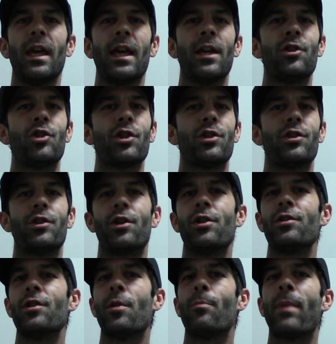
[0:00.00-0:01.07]
it just
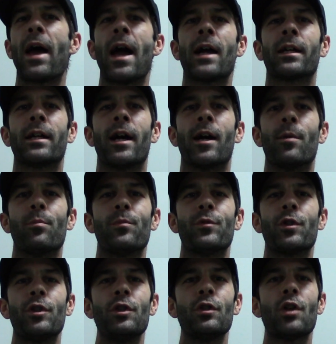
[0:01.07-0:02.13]
stirs it back up.
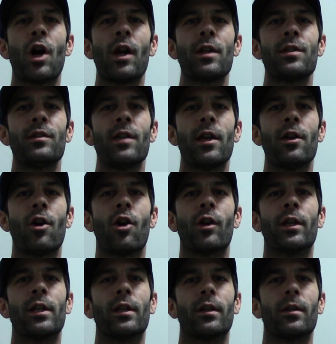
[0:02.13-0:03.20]
So you got to stay
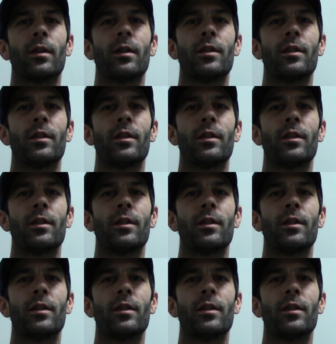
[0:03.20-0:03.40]
on it.